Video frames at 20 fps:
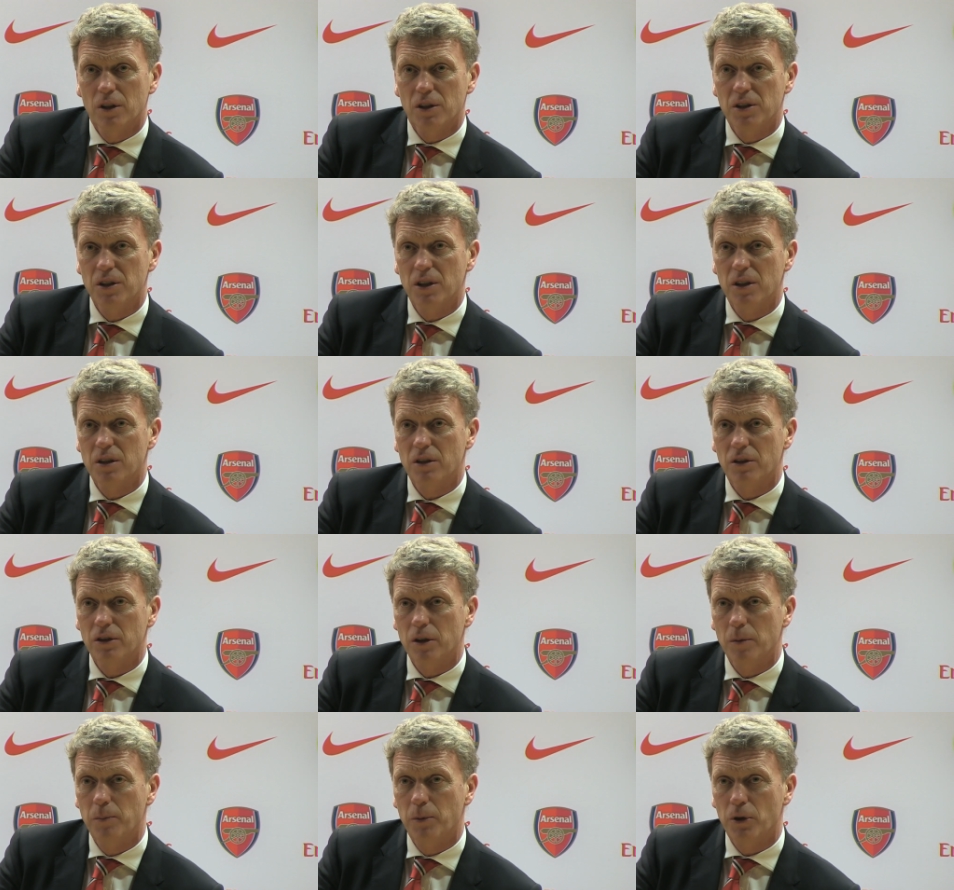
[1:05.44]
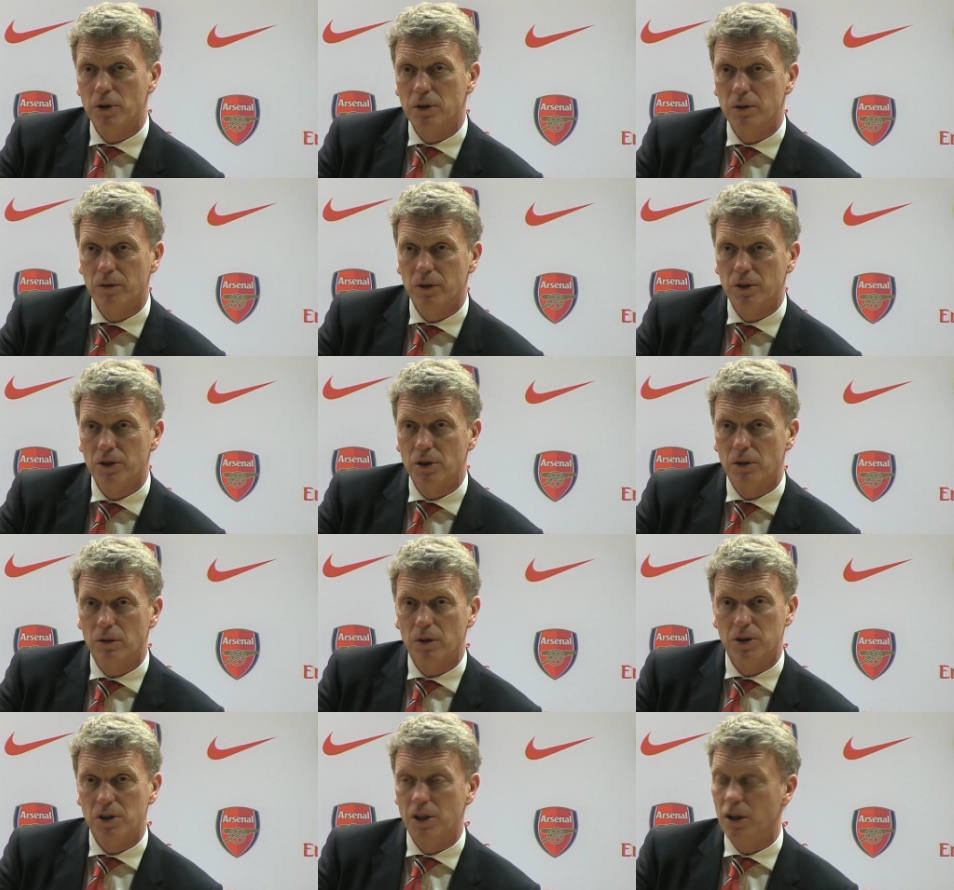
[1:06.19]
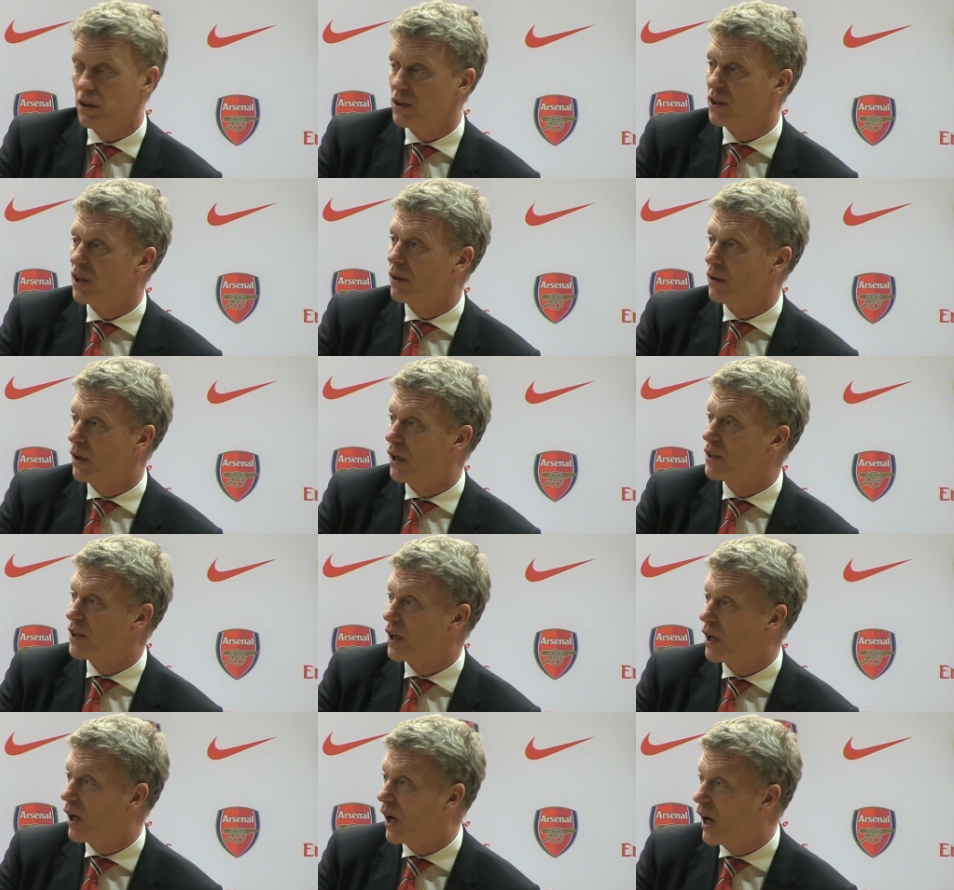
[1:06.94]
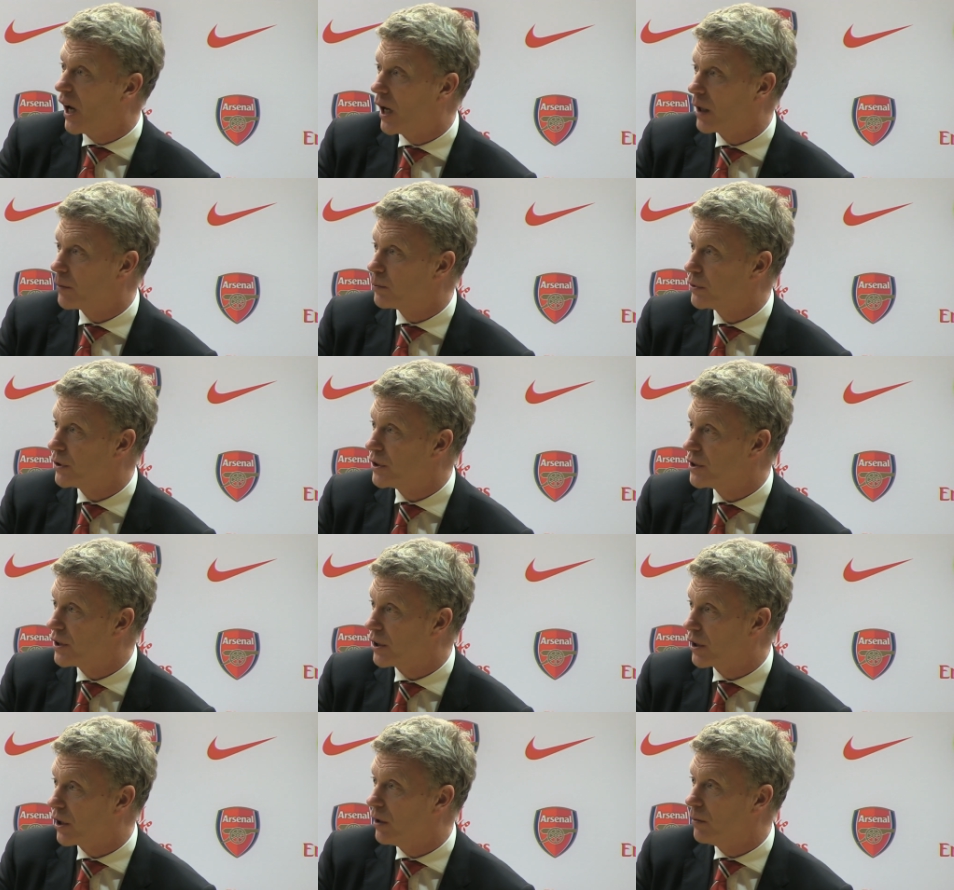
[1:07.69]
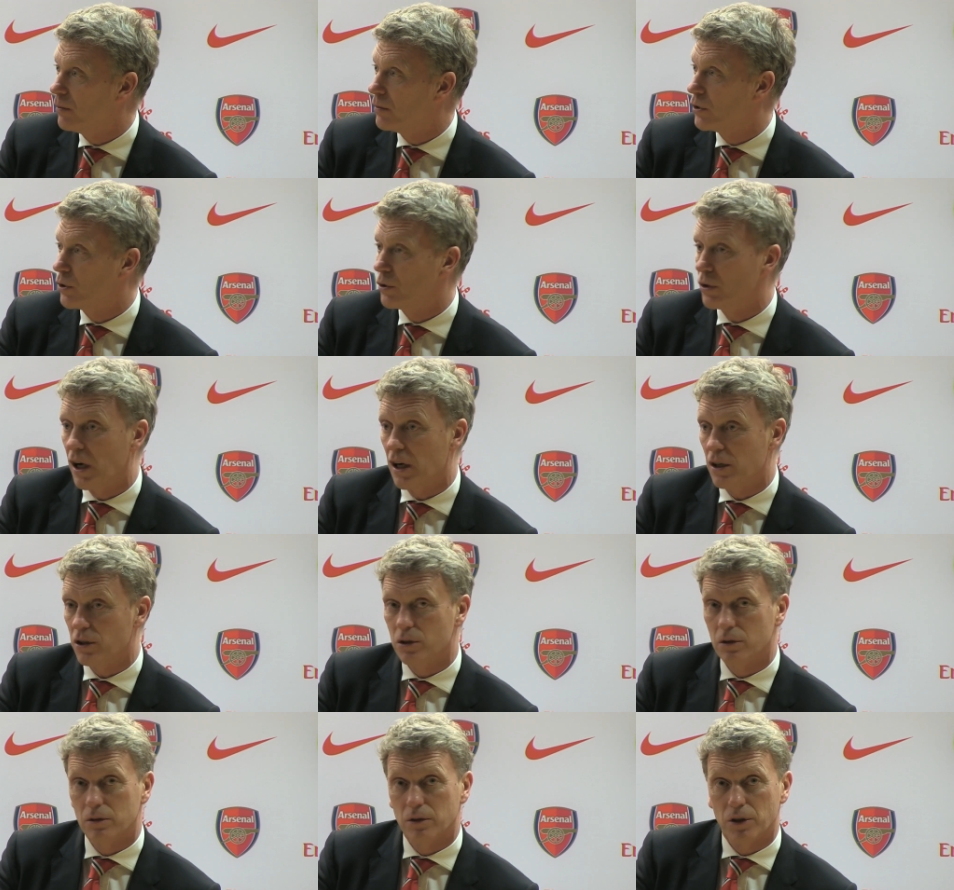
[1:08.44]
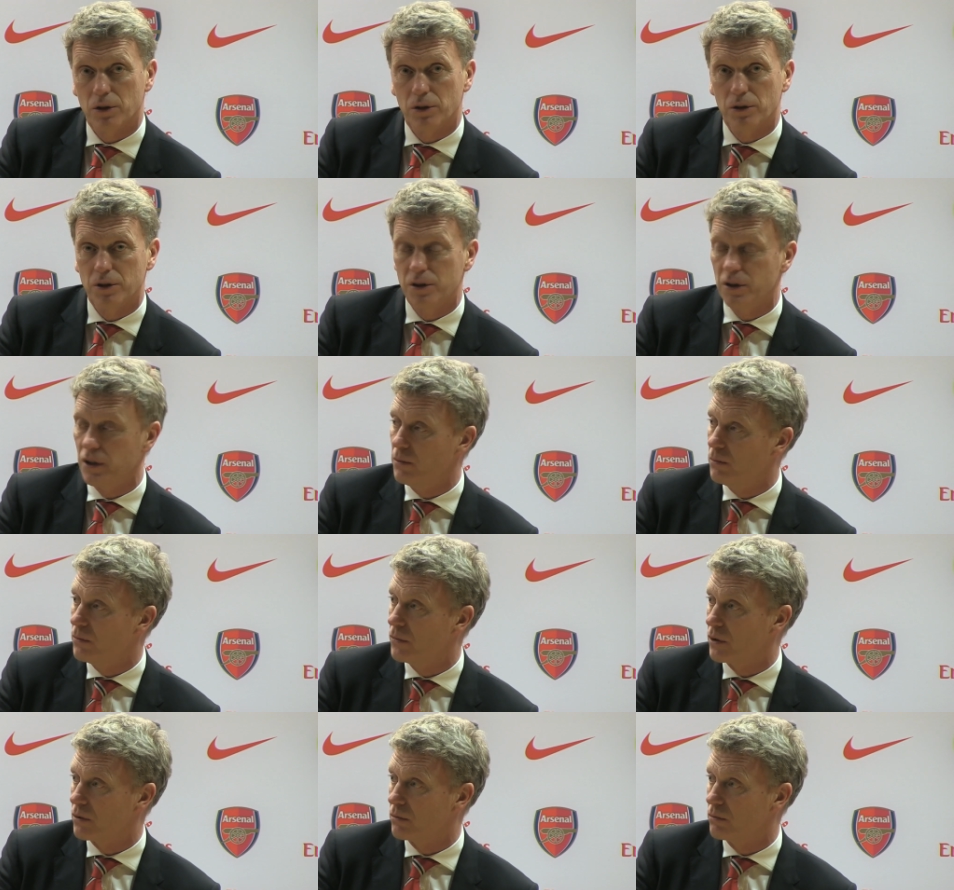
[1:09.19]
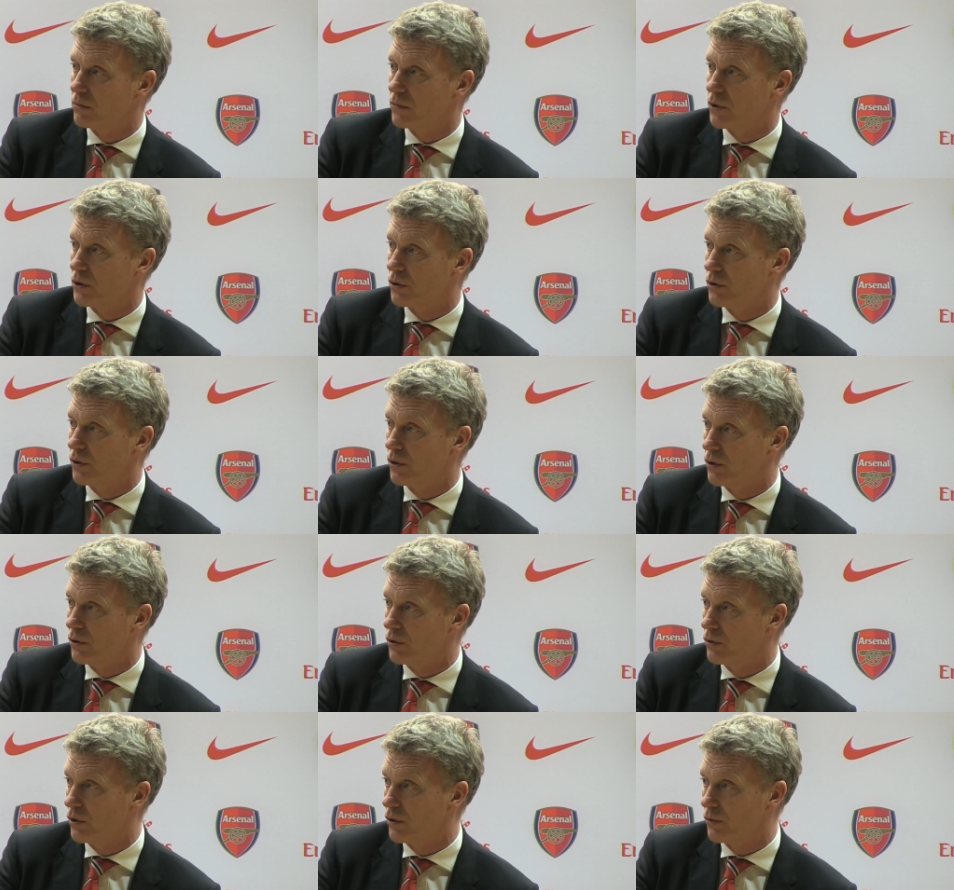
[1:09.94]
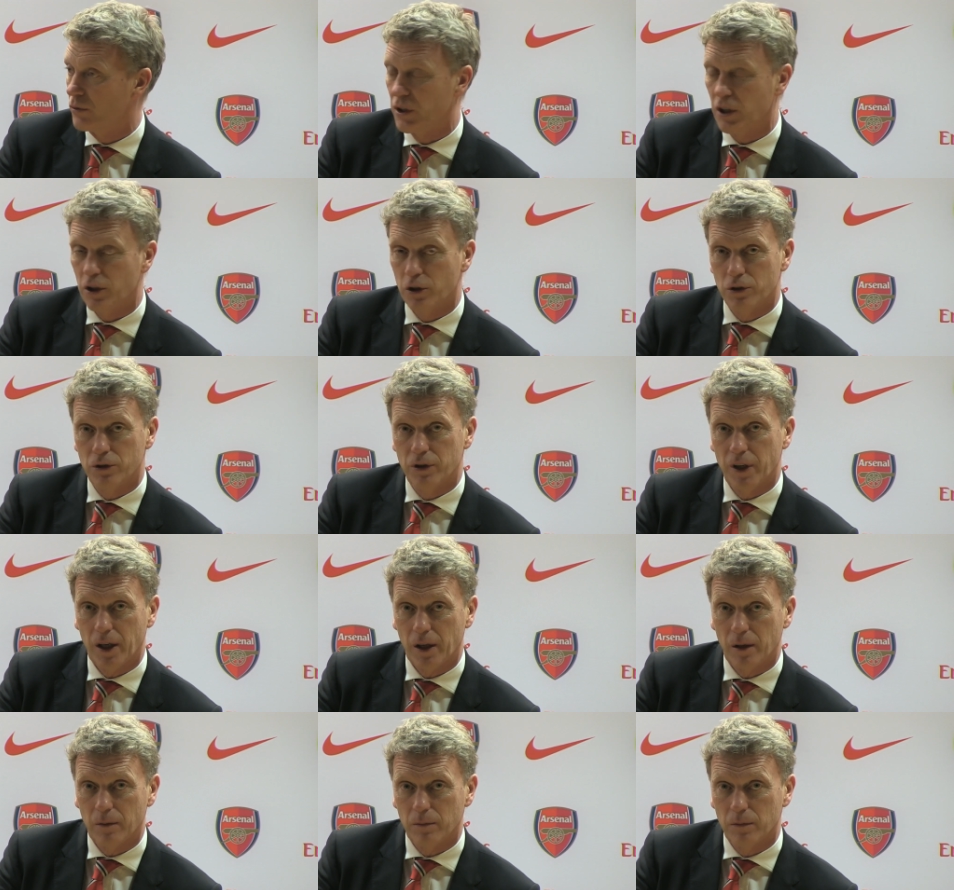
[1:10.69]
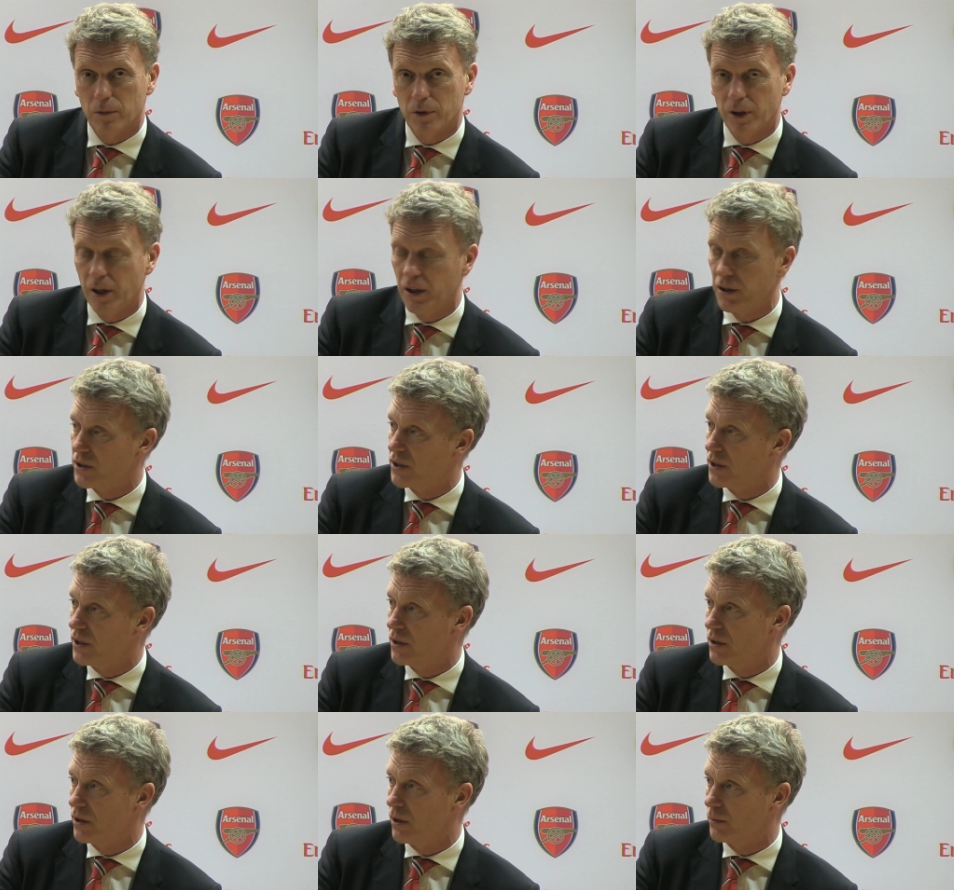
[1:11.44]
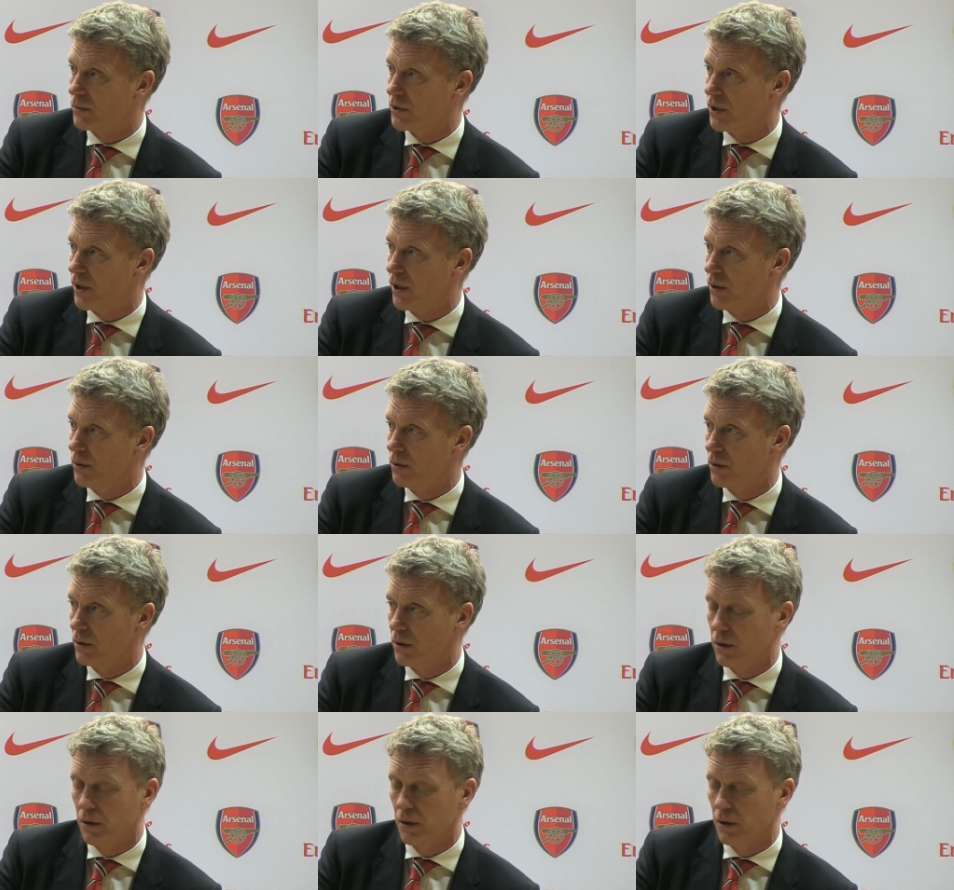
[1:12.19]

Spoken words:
Do I see it as a really positive result? I see it as a hard place to come. No, Arsenal are a good team. They've had a great season up to now.